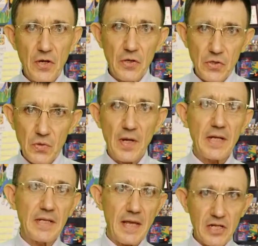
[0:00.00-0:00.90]
to an
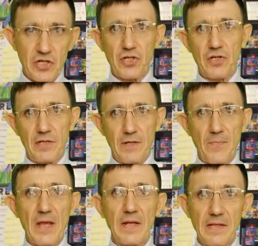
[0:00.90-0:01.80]
action
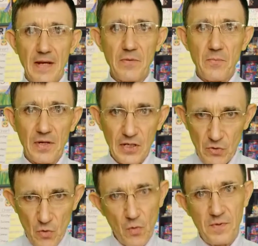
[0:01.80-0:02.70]
done by an
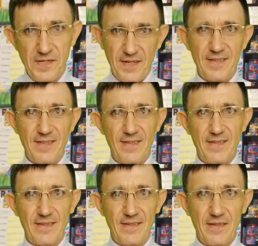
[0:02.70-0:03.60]
object.
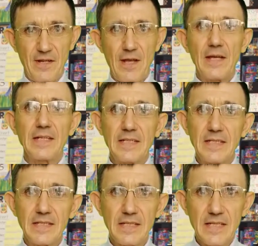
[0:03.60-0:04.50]
This is
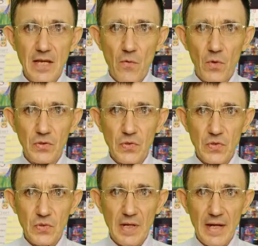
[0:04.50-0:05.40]
what you should
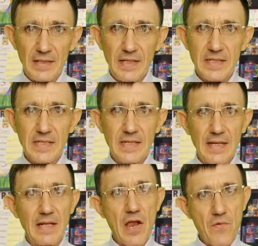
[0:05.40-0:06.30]
understand
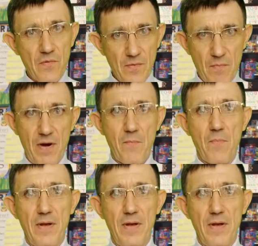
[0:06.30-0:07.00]
and remember.